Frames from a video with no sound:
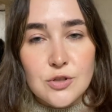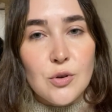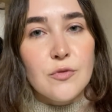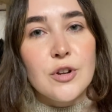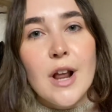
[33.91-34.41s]

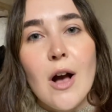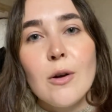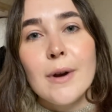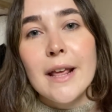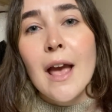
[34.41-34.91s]
So if you're not
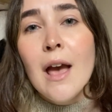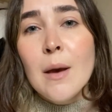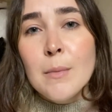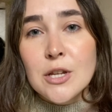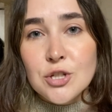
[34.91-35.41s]
already,
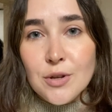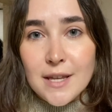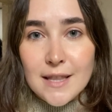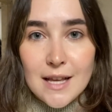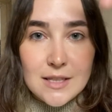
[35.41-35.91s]
make sure you
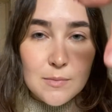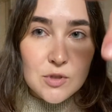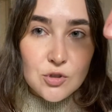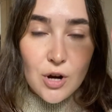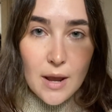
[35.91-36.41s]
hit that
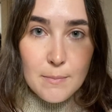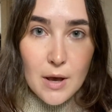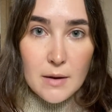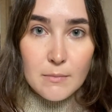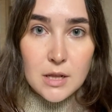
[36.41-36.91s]
subscribe
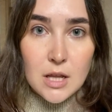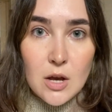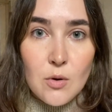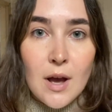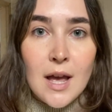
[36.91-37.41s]
button
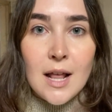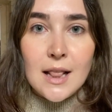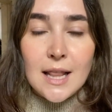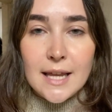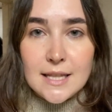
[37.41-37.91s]
below,
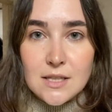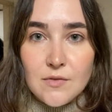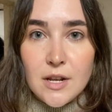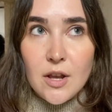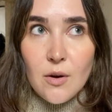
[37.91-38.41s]
like this
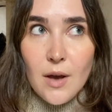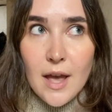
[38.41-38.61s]
video,